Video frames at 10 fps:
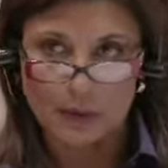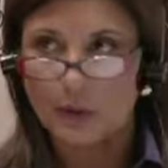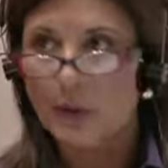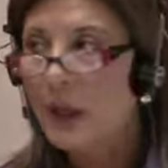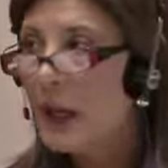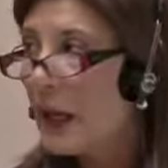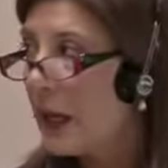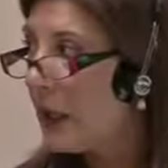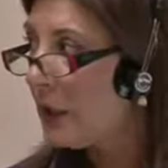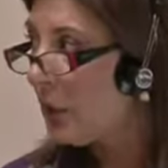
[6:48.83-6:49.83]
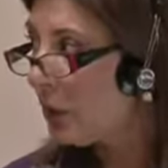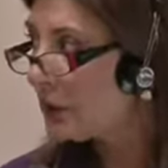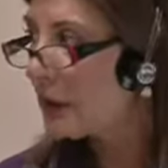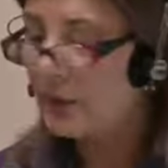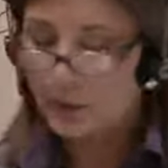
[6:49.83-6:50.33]
depression,
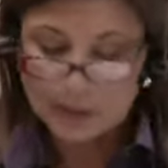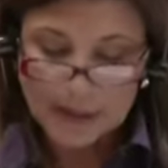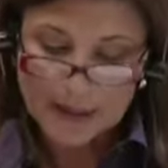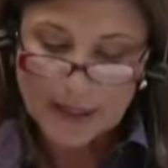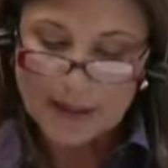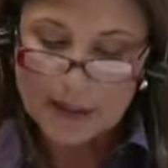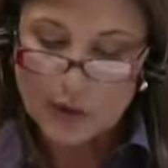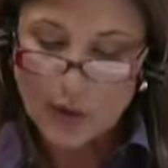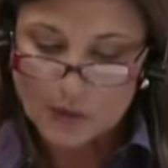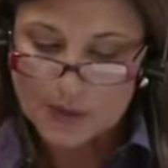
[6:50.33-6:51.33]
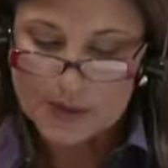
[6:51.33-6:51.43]
inhibition,